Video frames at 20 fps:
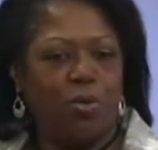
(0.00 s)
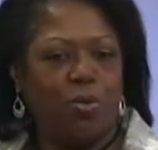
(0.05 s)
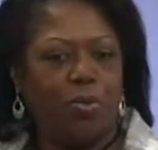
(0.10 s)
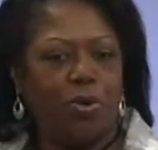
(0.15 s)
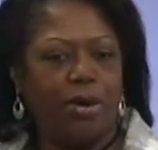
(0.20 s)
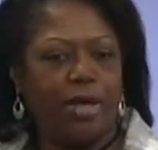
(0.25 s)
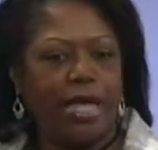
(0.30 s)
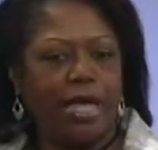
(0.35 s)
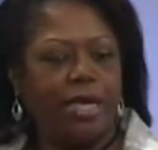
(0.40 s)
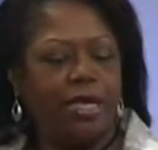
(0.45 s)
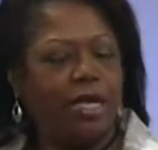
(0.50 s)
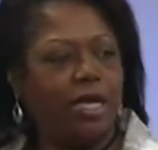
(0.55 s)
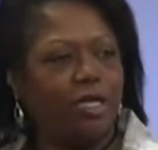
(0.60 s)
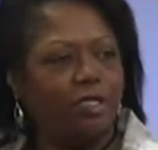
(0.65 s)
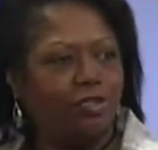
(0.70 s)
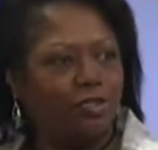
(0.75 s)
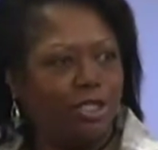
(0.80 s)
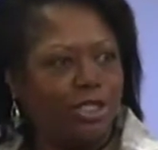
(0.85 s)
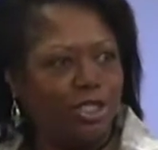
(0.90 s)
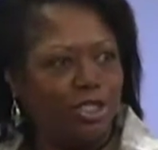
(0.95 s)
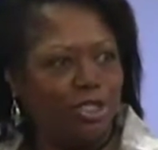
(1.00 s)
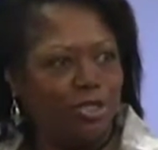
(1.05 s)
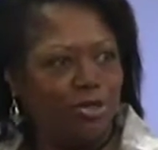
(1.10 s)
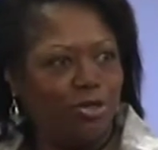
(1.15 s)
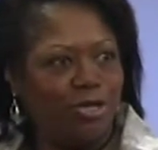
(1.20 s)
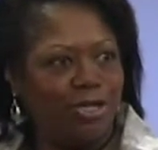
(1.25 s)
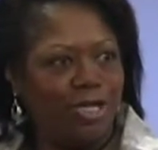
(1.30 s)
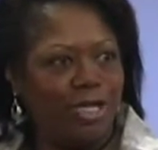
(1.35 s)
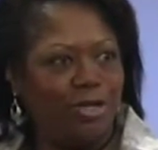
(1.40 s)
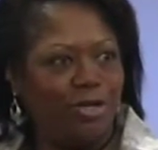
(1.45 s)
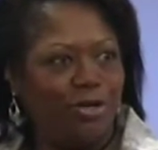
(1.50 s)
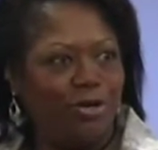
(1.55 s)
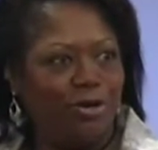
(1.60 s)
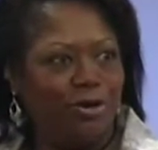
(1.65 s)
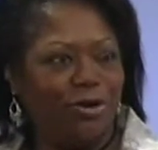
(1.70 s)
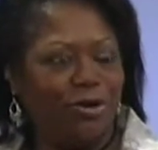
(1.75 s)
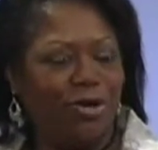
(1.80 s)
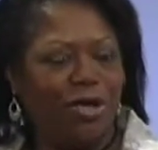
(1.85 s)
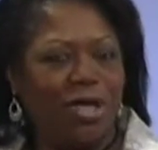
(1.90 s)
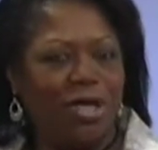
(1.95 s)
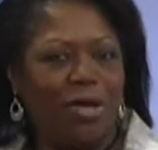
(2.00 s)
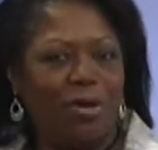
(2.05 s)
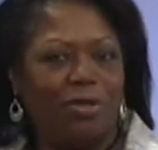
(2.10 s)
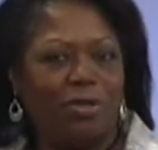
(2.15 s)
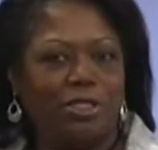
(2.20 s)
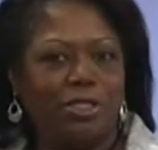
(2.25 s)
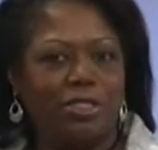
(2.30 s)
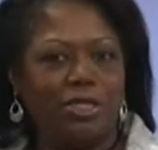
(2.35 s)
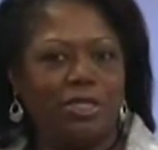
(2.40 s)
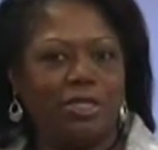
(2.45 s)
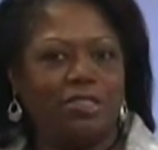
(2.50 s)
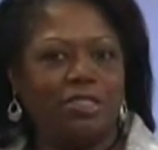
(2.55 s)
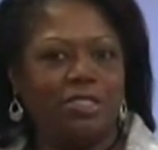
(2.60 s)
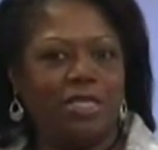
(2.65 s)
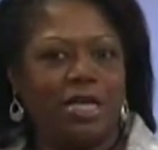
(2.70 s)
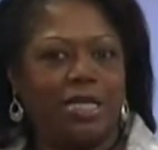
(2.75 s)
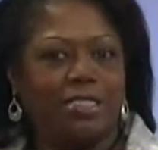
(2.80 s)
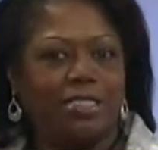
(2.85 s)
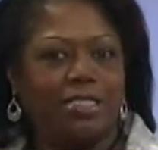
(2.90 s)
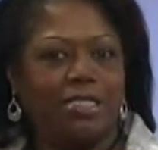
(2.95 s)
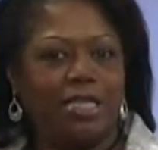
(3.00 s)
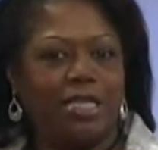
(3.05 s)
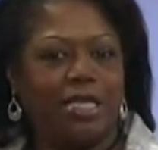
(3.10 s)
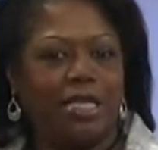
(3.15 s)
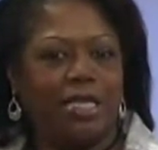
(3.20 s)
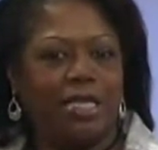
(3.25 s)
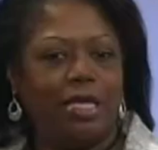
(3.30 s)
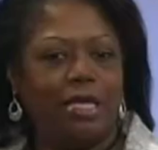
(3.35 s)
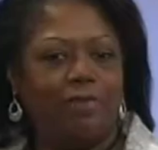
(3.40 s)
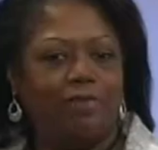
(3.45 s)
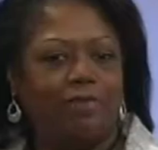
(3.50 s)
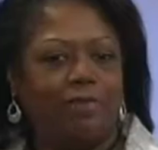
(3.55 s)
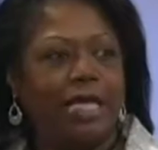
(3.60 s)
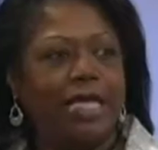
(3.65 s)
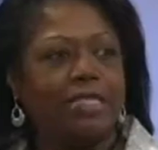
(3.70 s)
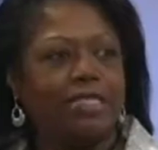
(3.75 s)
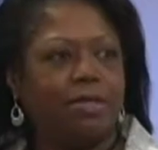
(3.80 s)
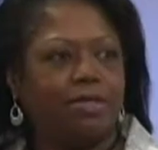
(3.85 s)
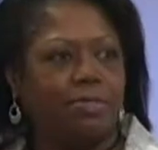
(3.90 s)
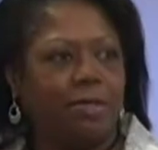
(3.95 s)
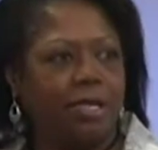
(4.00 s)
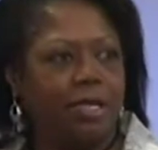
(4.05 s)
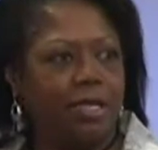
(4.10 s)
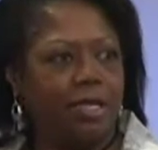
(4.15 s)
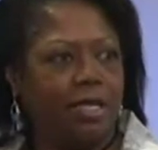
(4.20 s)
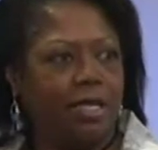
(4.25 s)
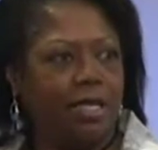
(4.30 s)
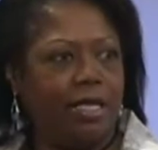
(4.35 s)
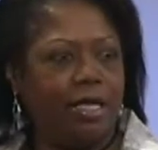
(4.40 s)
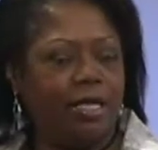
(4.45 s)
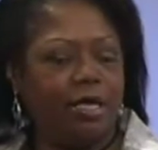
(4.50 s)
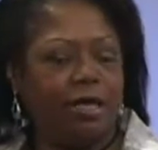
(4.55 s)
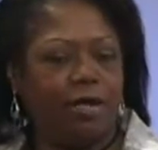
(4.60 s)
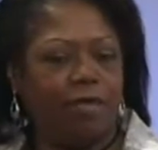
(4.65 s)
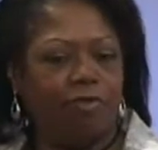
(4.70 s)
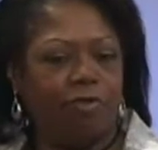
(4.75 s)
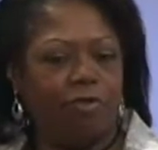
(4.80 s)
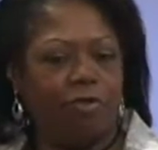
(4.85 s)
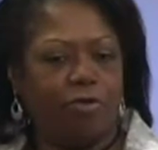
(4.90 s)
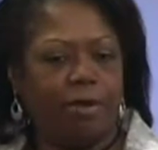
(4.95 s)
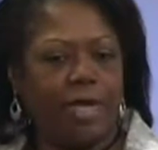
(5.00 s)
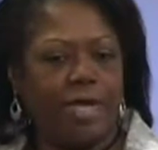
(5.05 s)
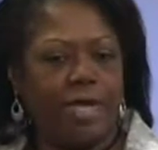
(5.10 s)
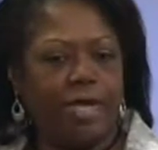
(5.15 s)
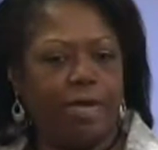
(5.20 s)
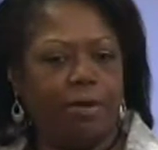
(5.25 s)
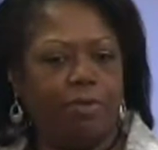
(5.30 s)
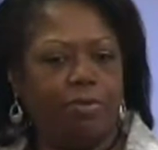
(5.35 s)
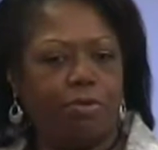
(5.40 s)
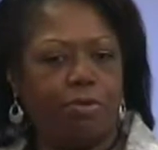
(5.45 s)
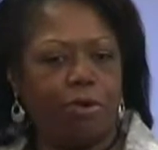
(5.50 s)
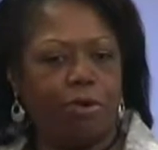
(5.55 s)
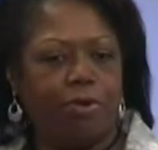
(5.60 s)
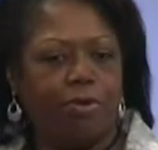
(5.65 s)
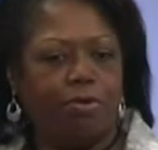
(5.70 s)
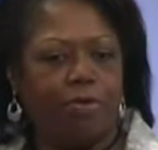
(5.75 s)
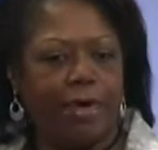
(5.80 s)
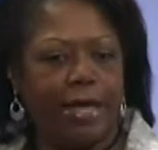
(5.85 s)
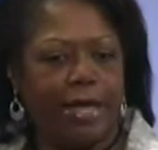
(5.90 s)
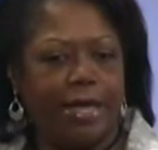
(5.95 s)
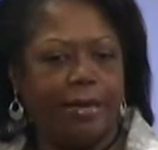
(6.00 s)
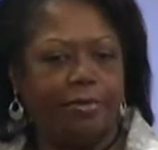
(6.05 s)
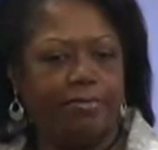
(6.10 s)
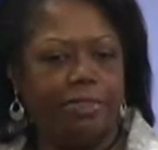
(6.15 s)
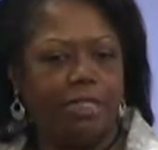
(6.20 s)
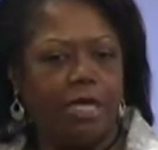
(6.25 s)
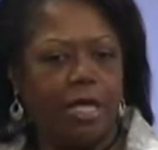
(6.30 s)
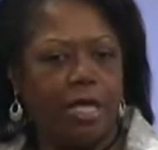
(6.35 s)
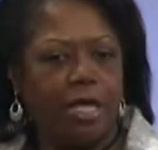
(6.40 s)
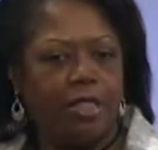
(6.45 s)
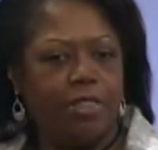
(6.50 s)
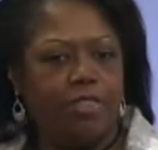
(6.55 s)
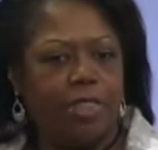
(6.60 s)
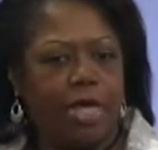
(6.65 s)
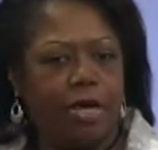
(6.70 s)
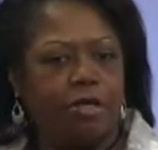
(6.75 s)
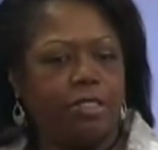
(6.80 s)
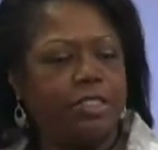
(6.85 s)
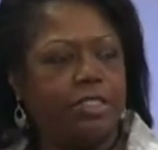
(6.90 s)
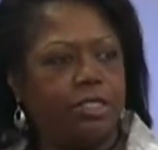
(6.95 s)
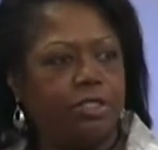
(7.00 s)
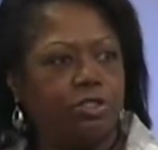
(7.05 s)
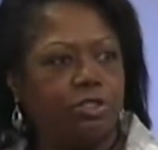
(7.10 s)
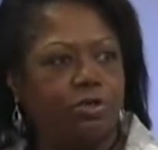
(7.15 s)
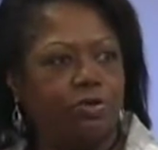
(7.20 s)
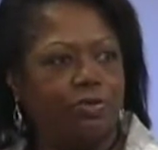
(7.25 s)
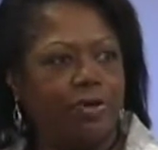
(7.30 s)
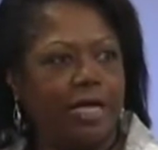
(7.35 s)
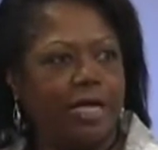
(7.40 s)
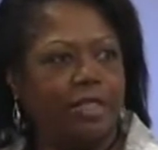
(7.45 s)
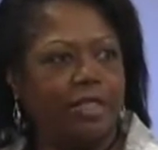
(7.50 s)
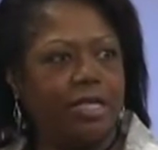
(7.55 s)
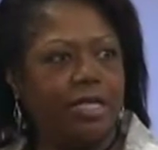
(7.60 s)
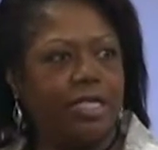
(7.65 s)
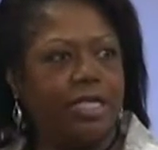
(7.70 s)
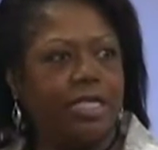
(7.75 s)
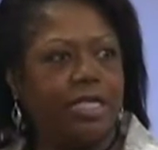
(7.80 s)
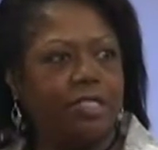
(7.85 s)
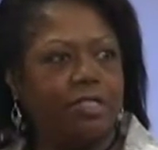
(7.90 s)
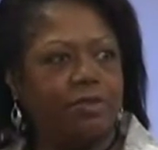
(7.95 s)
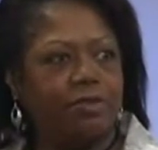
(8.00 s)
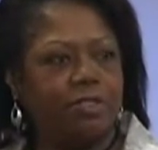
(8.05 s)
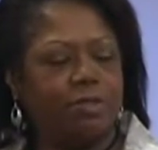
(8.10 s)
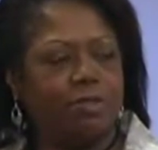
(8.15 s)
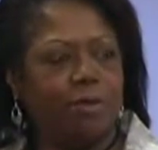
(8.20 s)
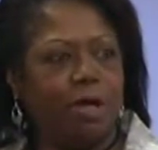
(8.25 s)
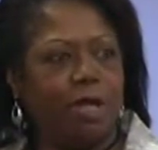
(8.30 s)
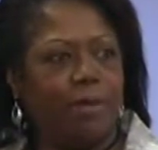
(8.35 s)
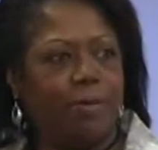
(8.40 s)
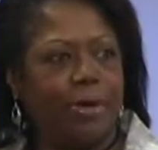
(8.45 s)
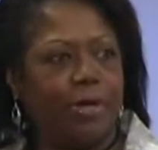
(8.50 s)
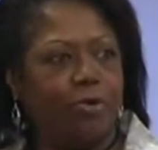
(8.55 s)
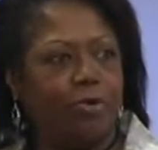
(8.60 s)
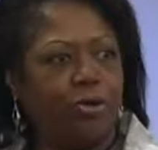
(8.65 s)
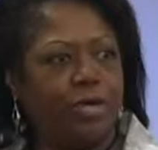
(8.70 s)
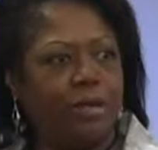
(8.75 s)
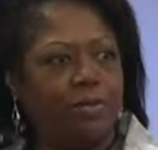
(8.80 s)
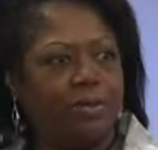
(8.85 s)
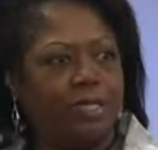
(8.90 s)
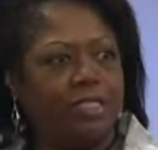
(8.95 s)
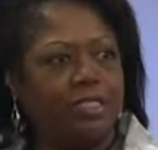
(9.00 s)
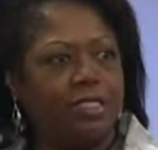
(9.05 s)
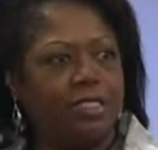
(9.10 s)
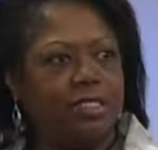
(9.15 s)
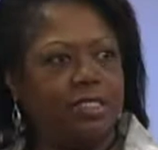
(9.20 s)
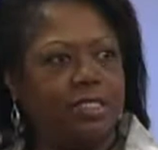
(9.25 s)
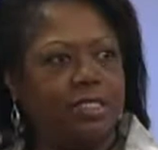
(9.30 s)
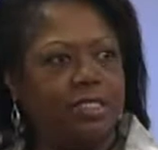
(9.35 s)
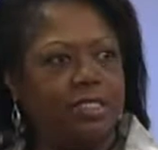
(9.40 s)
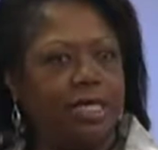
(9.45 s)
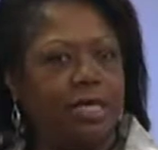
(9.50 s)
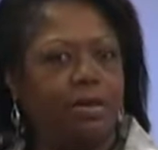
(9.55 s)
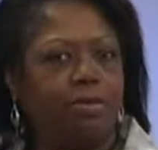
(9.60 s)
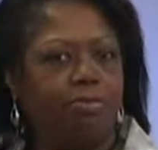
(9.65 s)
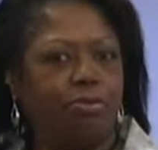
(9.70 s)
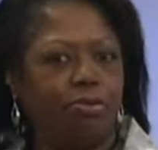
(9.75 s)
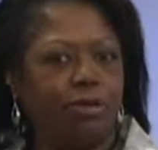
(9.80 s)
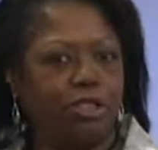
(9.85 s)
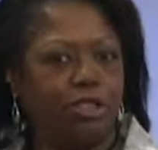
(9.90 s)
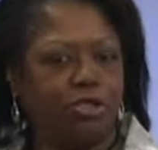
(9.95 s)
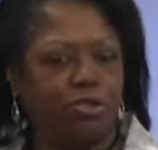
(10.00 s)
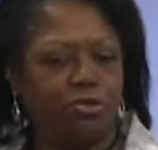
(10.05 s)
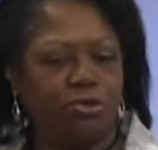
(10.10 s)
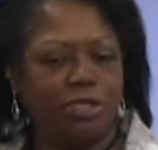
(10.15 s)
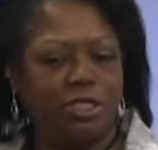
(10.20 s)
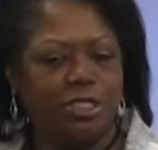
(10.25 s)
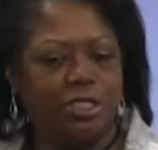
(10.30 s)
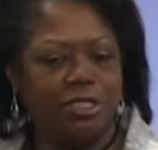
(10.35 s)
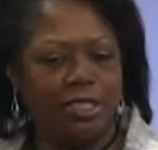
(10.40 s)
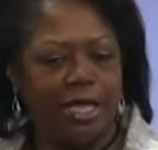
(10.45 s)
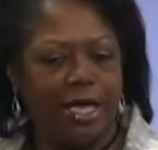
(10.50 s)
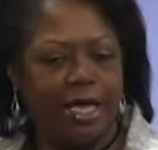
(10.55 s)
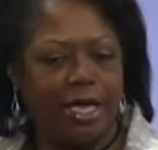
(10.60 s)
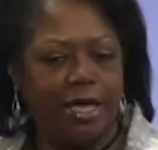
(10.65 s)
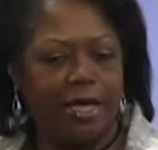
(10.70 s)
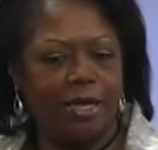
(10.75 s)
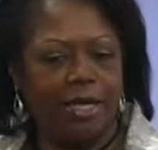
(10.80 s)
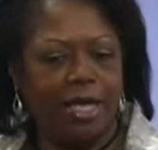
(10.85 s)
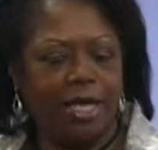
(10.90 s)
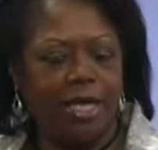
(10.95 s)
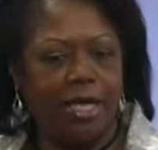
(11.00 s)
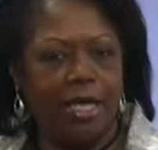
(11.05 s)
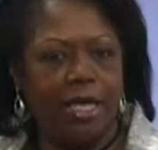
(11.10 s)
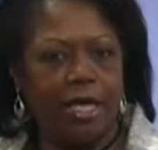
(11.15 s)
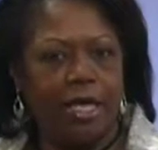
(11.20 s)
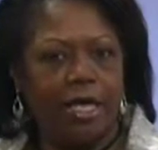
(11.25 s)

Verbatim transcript: We're a non-traditional lender, which gives us the flexibility of creating programs that are centered around the needs of small and minority businesses in Prince George's County.